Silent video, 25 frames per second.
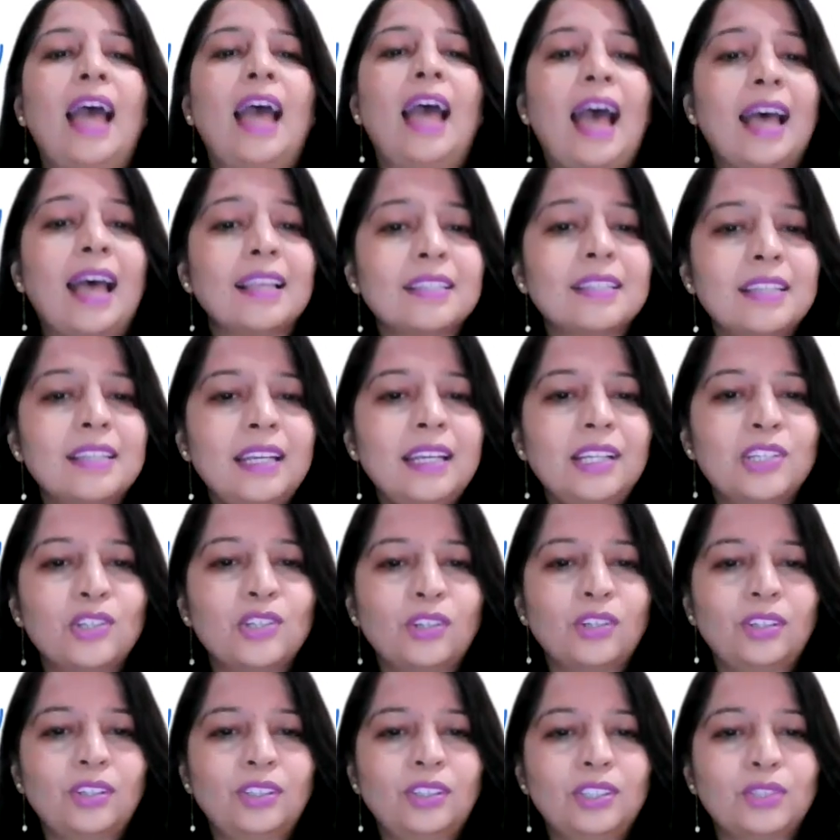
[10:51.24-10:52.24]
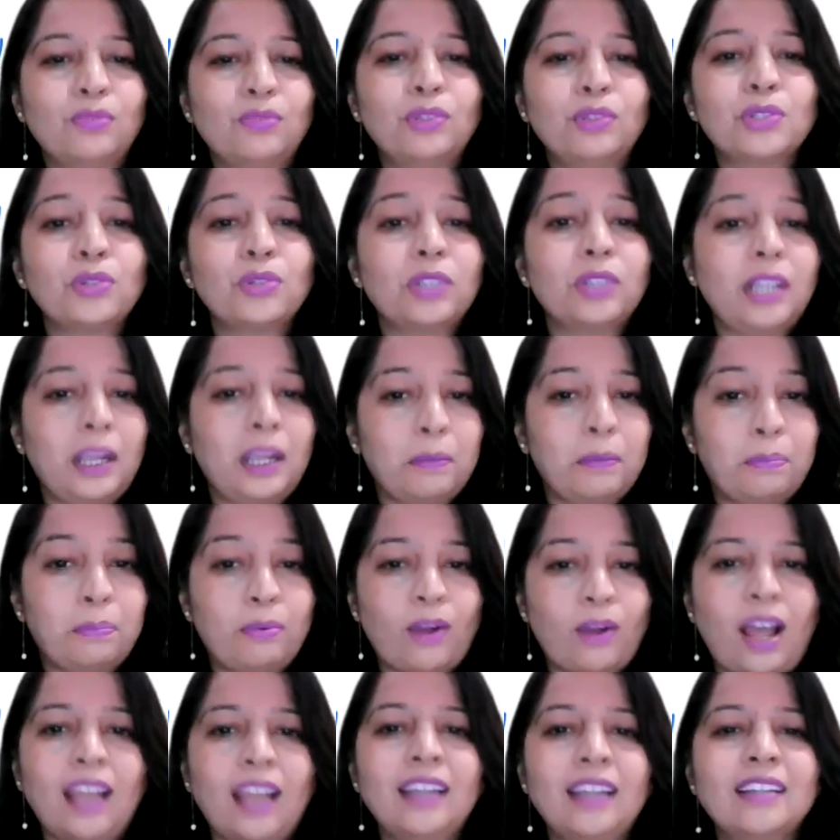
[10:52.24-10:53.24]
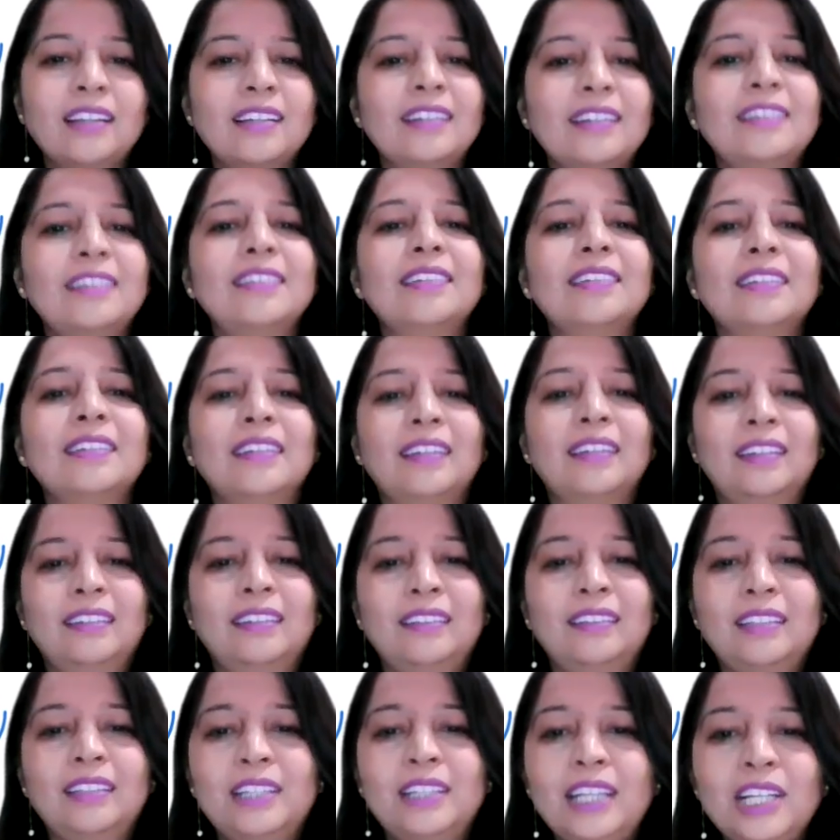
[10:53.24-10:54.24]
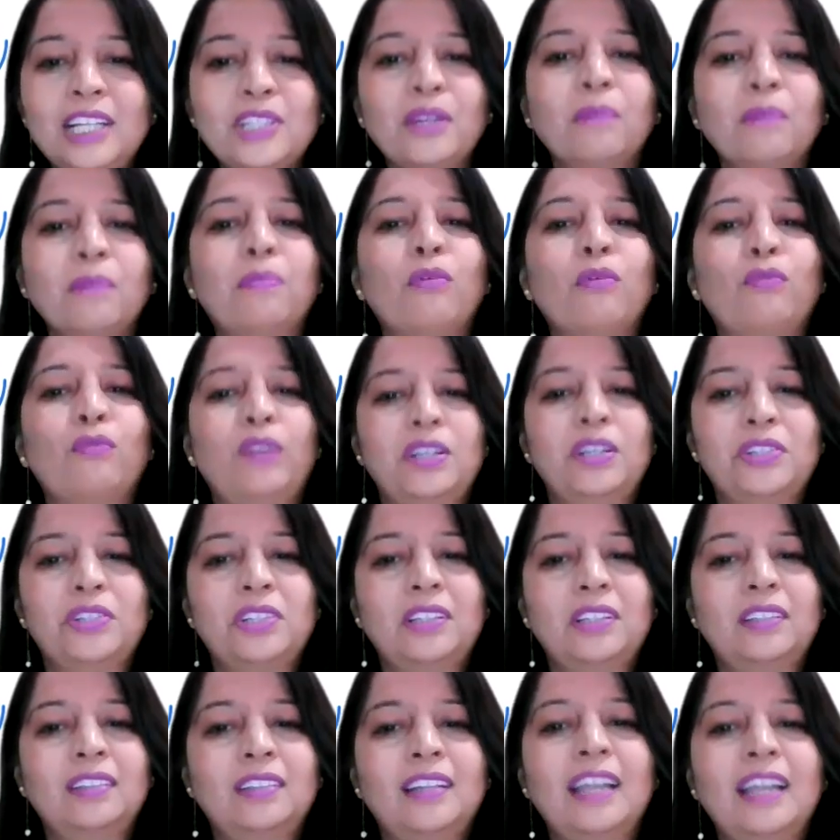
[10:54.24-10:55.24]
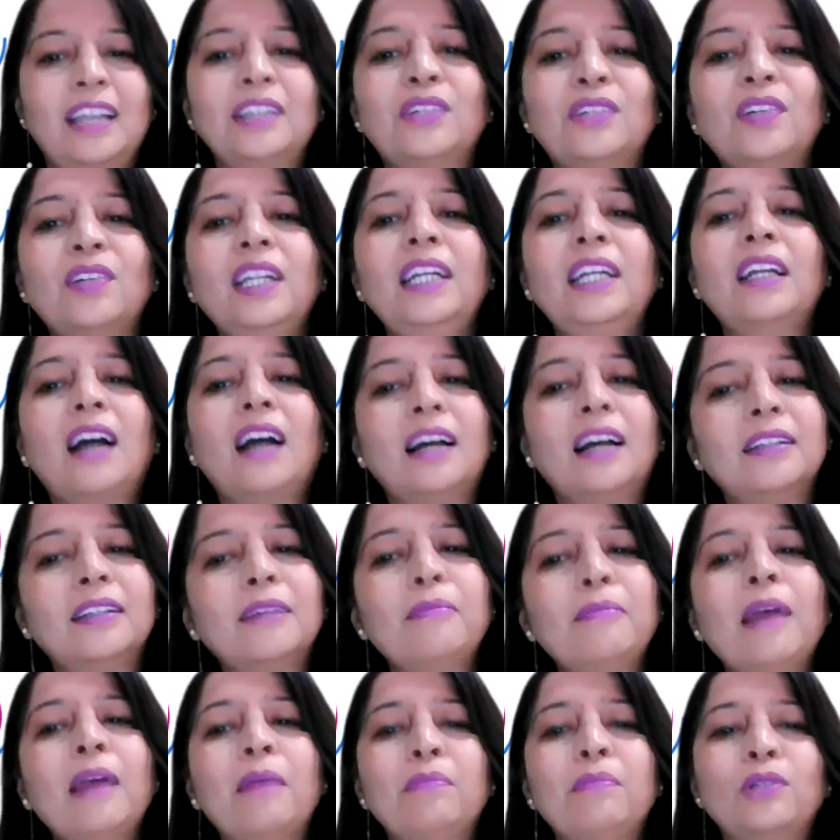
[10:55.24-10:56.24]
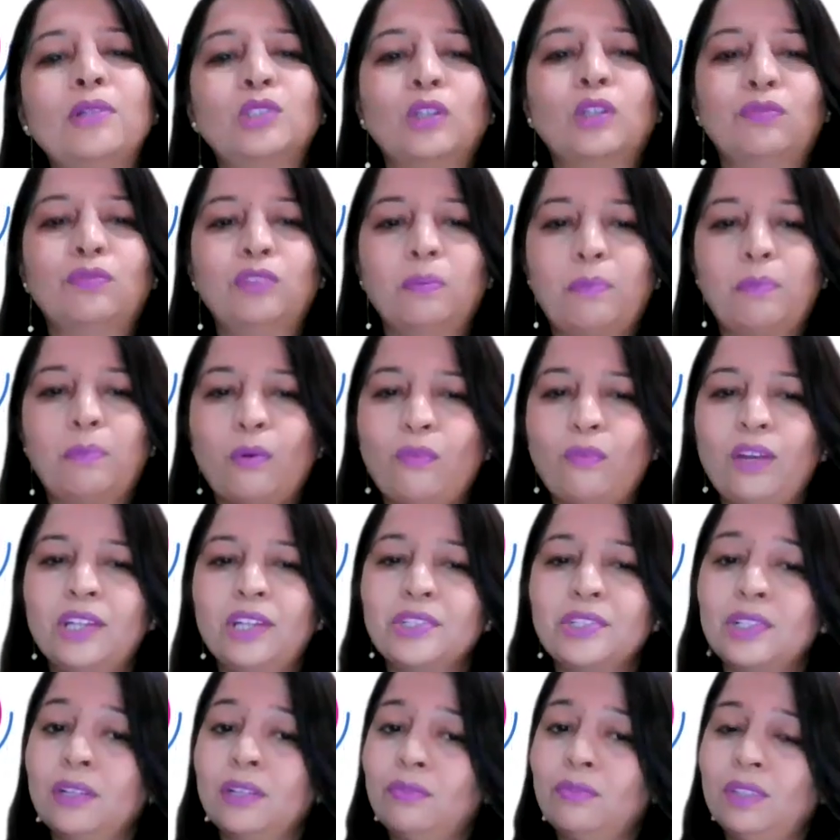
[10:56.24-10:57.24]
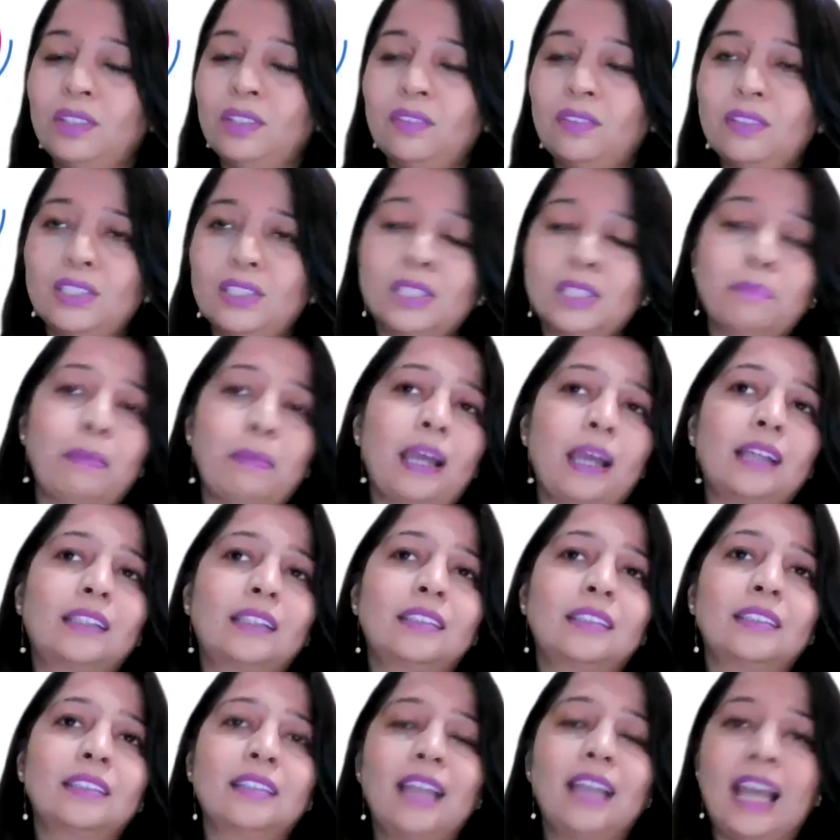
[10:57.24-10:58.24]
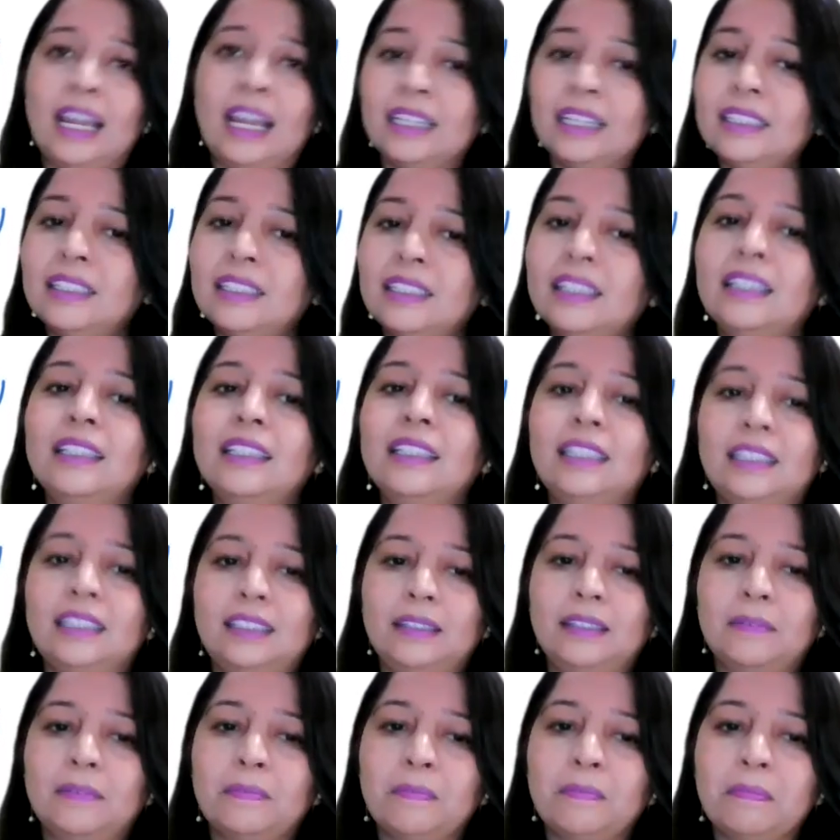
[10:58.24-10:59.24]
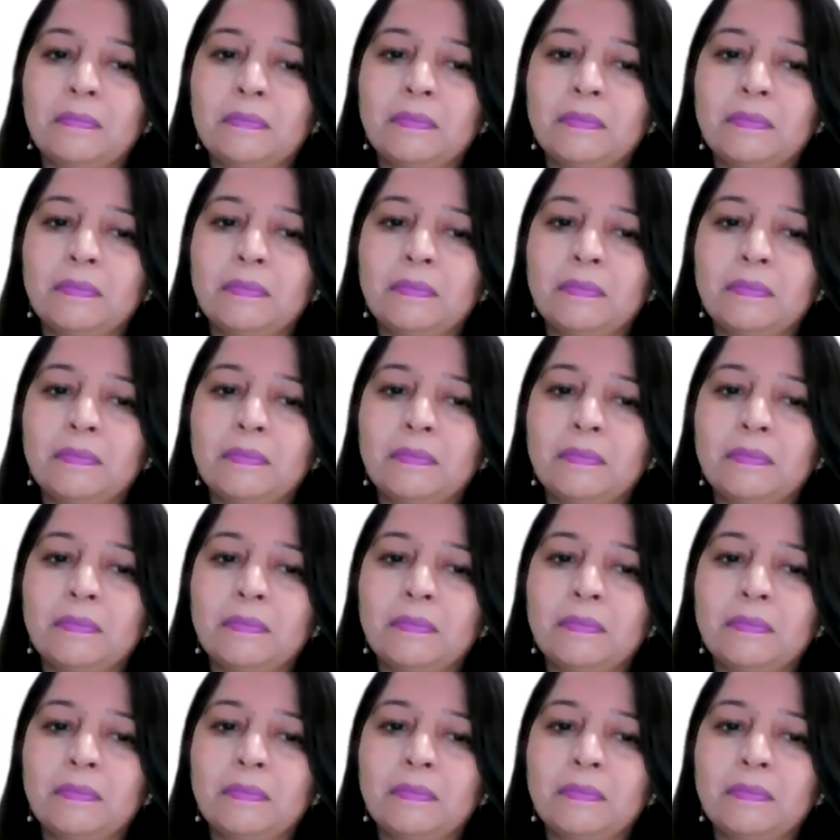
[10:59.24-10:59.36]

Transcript: As teachers, we should take pride in the teaching profession and treat other members of the profession with respect and dignity.